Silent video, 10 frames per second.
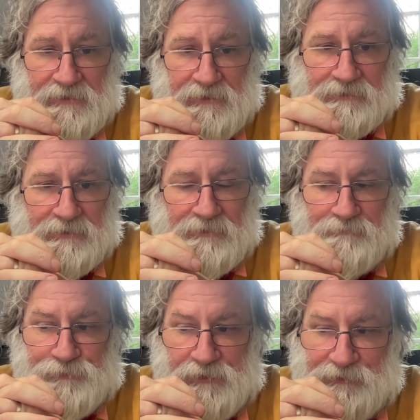Little
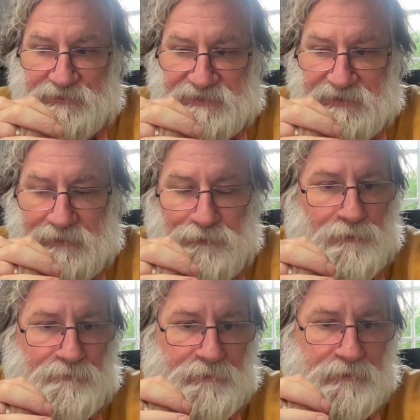BBC
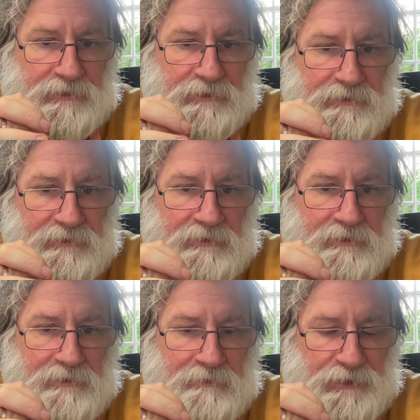Norfolk
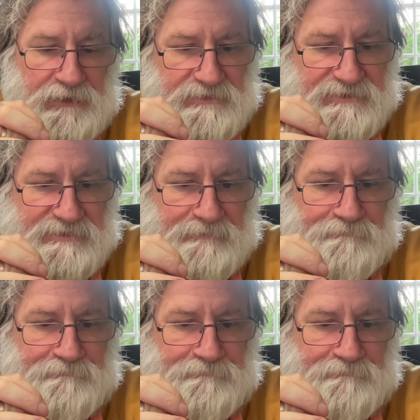piece,